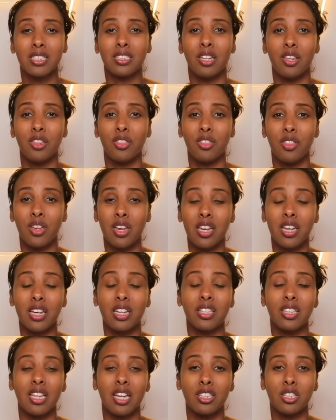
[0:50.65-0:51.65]
to
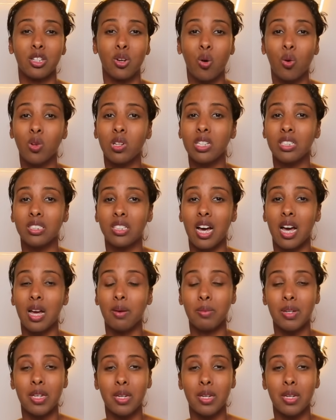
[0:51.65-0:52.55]
think that the only time